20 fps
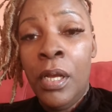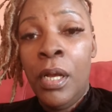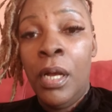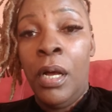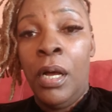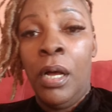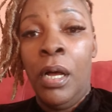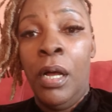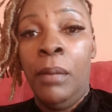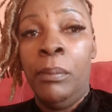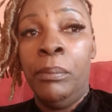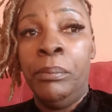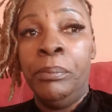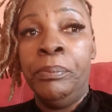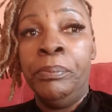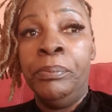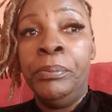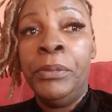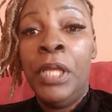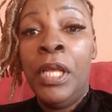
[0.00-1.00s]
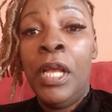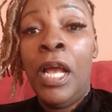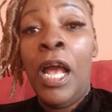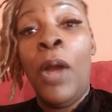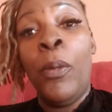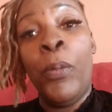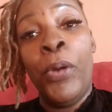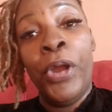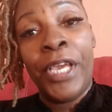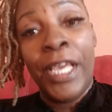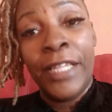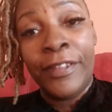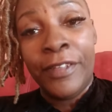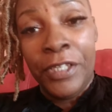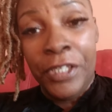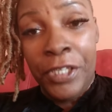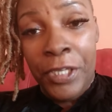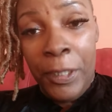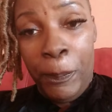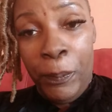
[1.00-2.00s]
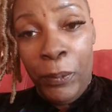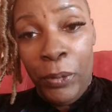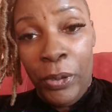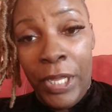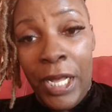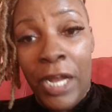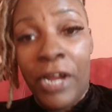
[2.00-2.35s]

Um, I work at the airport.